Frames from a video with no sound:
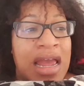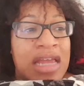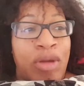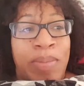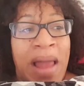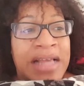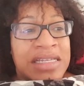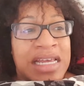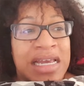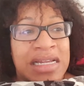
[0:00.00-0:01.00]
Your black
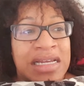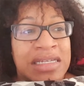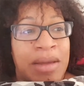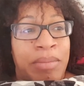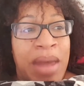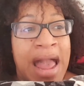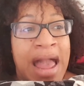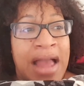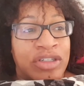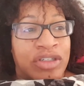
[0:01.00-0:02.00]
skin is a
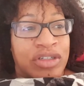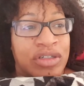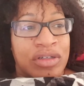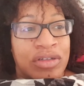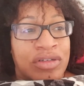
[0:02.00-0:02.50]
badge